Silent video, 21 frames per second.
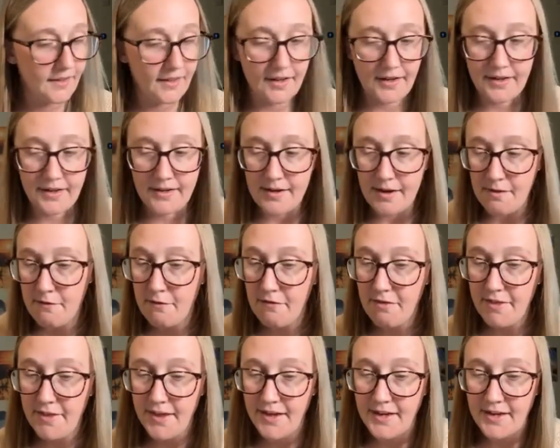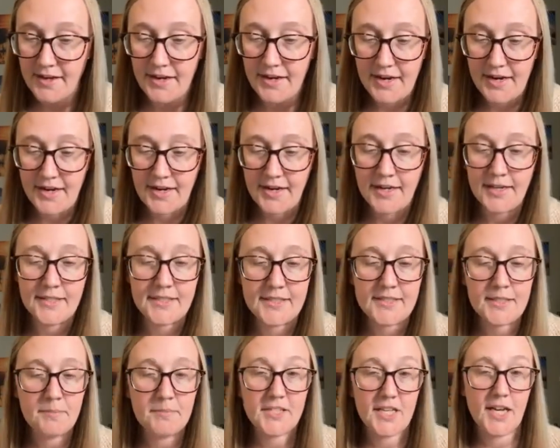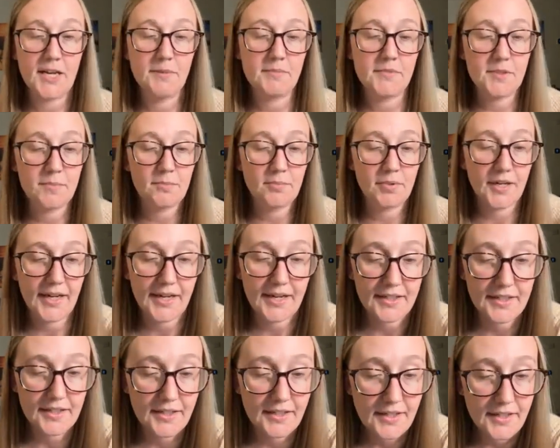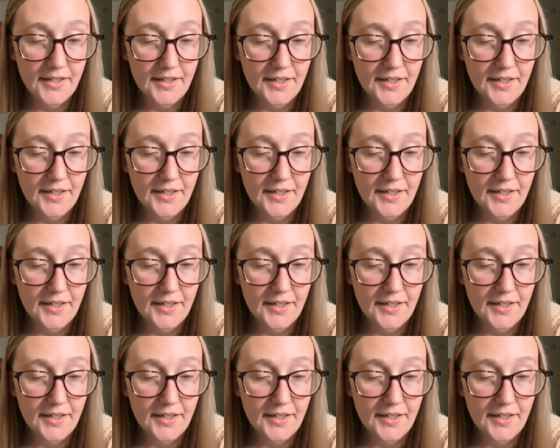Another thing I sometimes bring